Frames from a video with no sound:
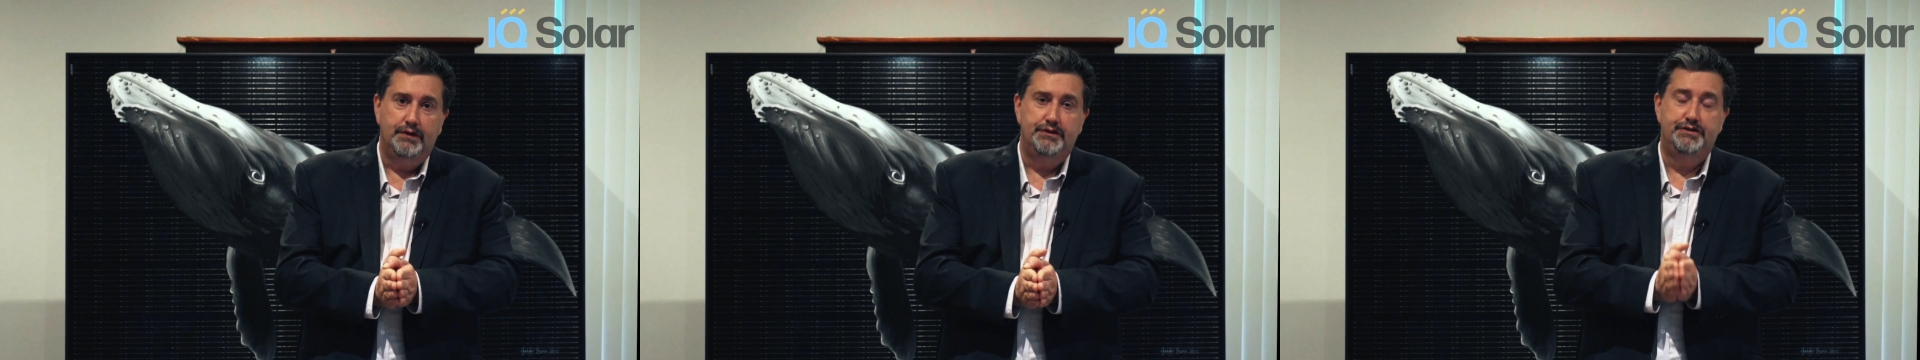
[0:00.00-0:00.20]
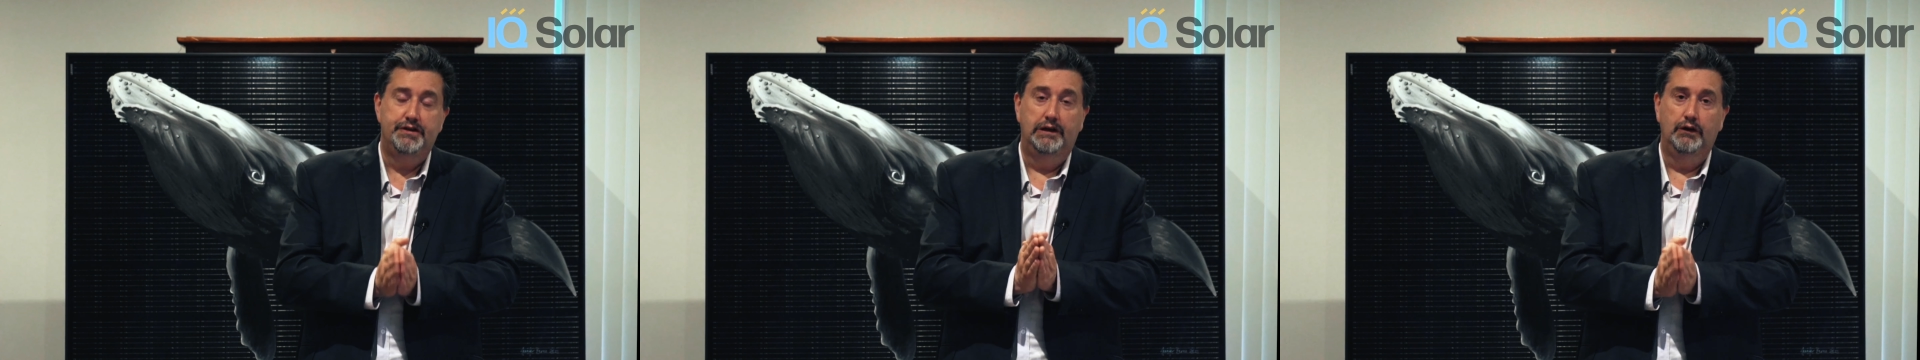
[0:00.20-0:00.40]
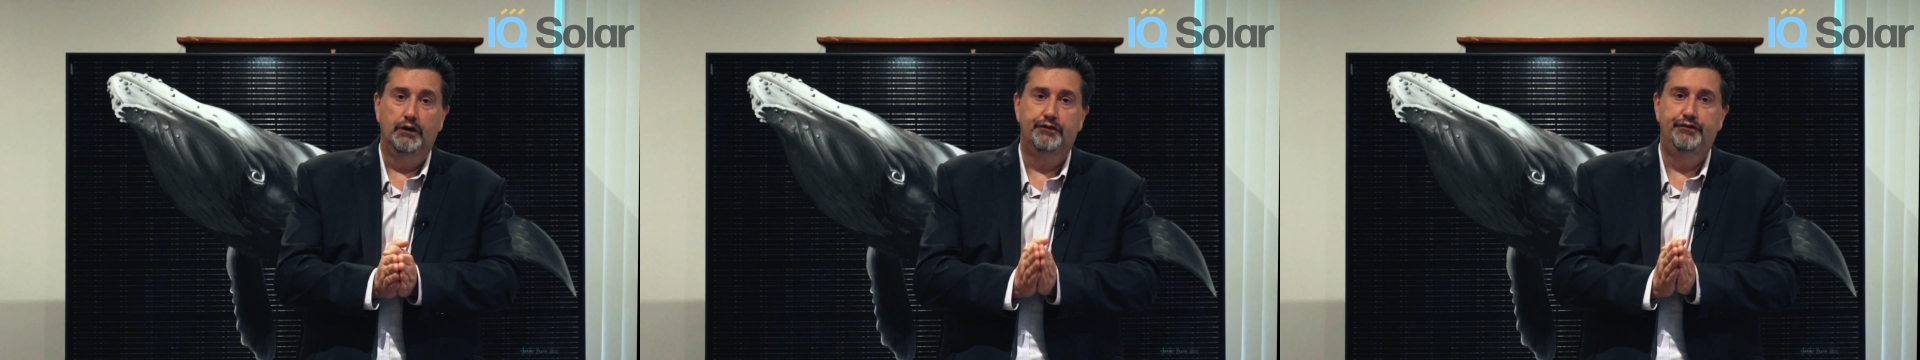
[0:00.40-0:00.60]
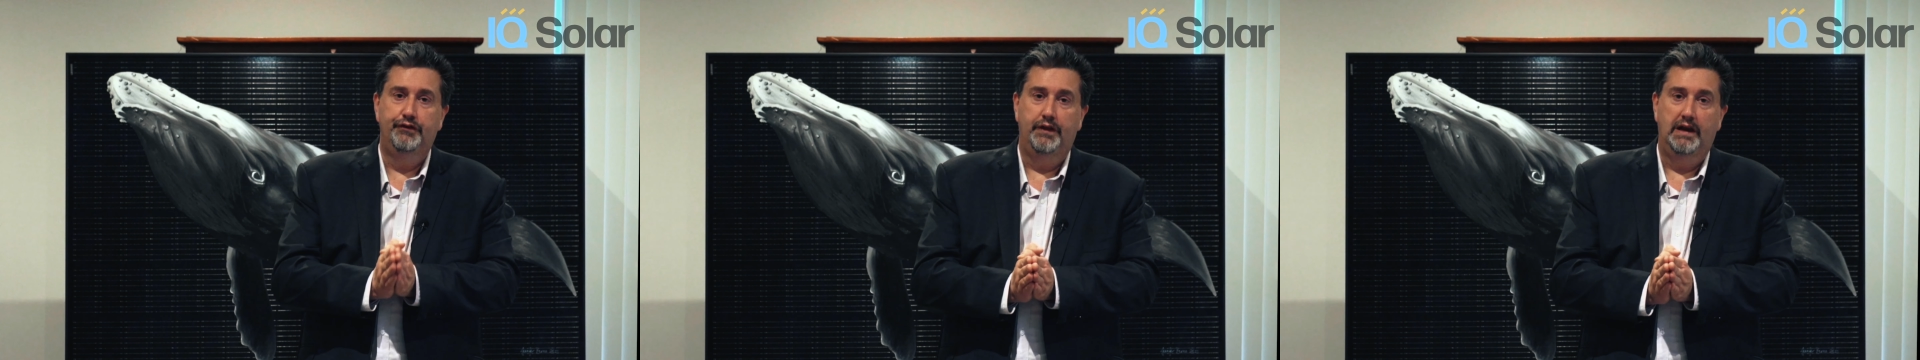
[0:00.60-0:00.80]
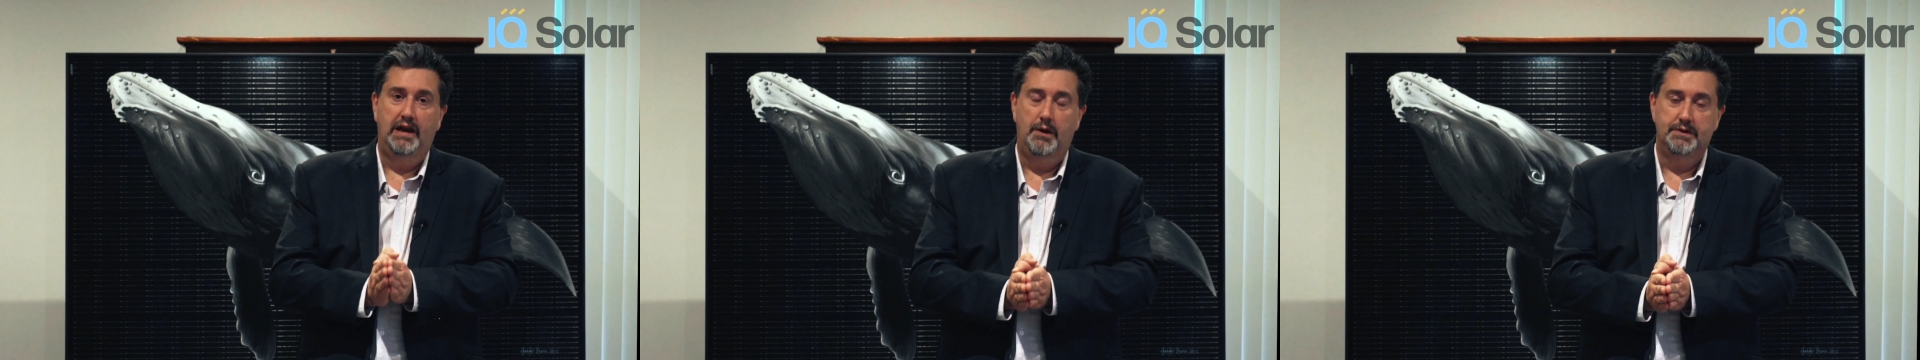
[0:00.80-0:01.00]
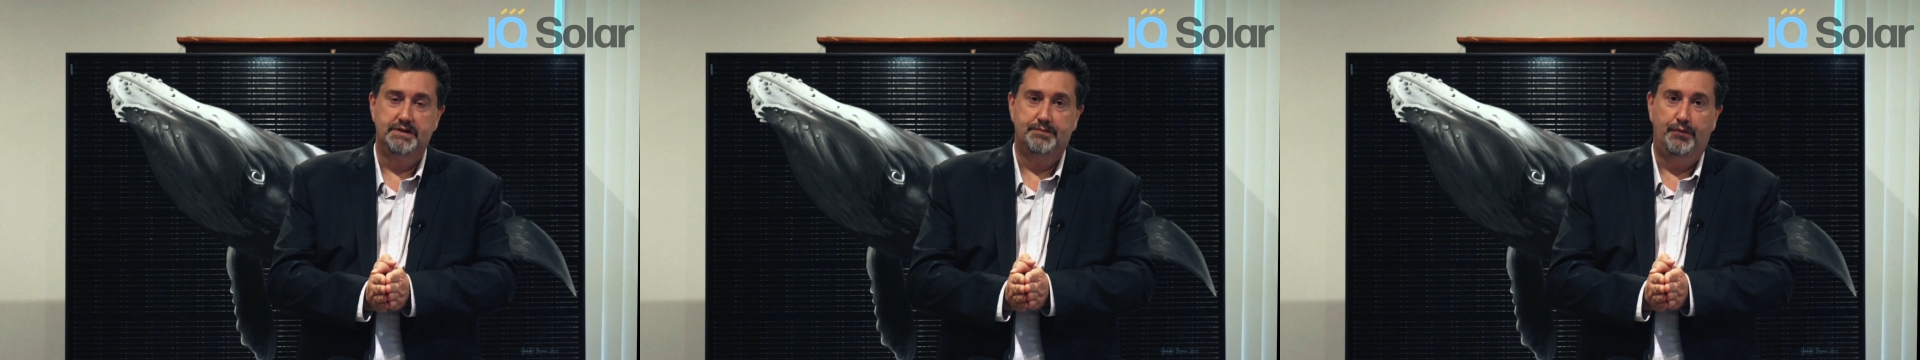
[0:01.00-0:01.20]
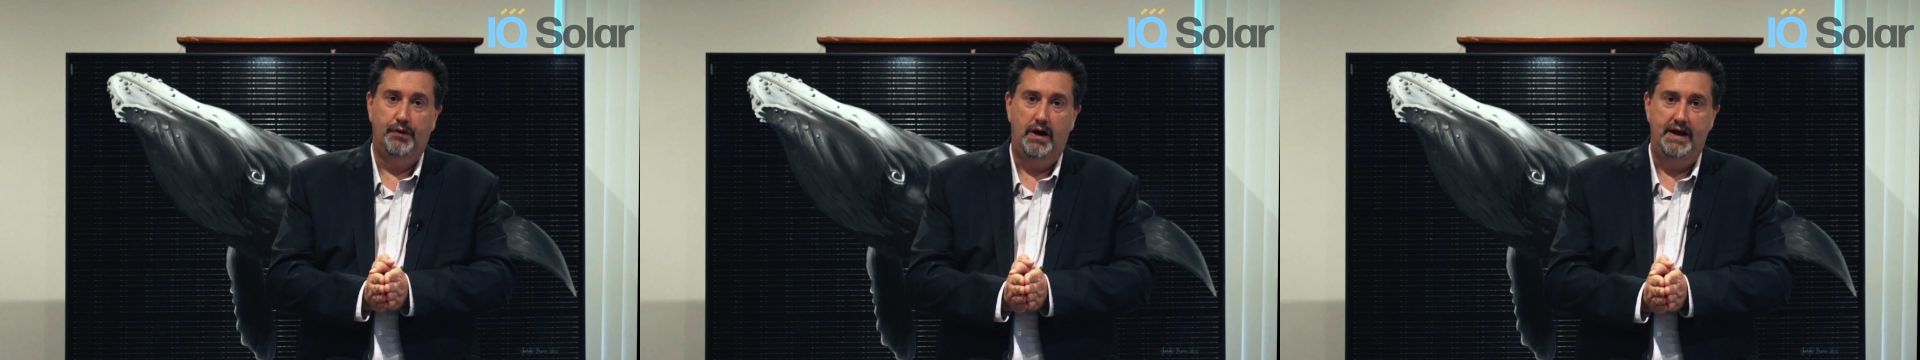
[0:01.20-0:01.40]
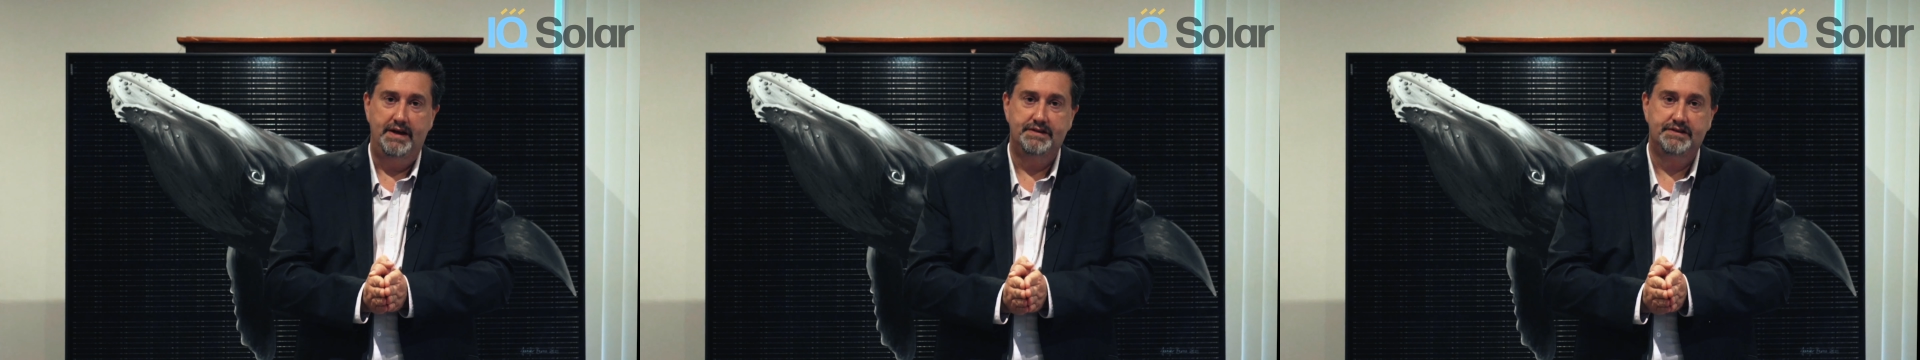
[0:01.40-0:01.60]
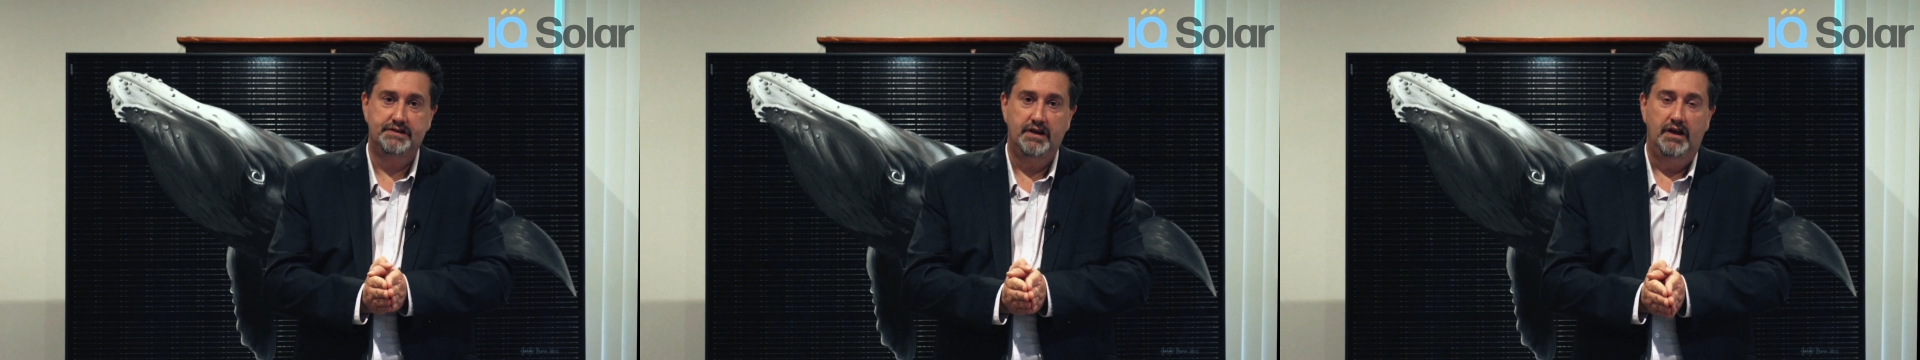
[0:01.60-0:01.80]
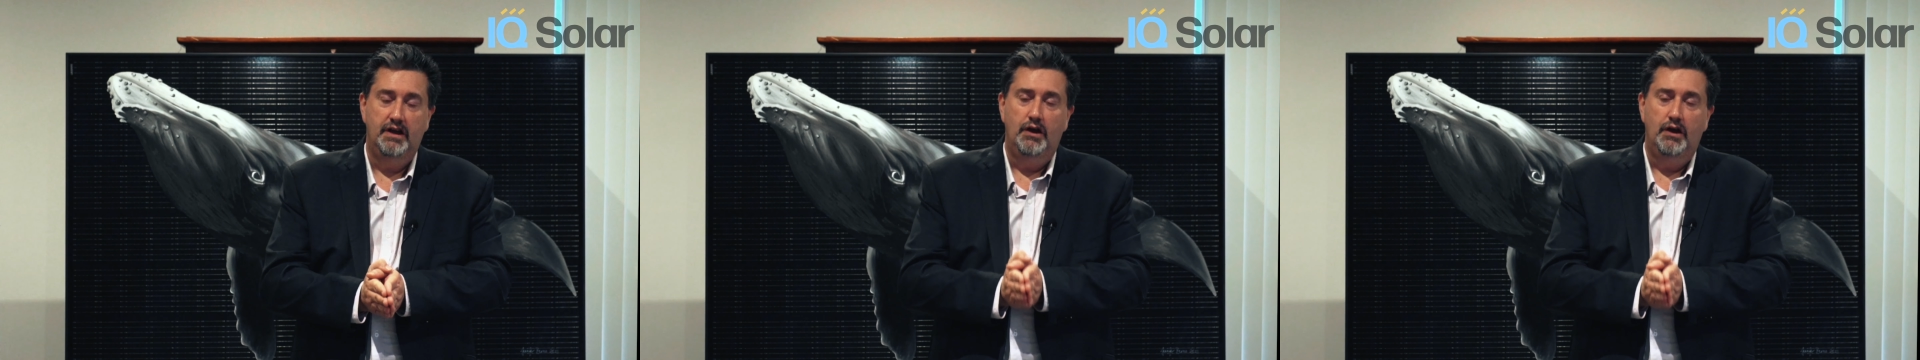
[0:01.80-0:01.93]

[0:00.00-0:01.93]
to look for the lowest price.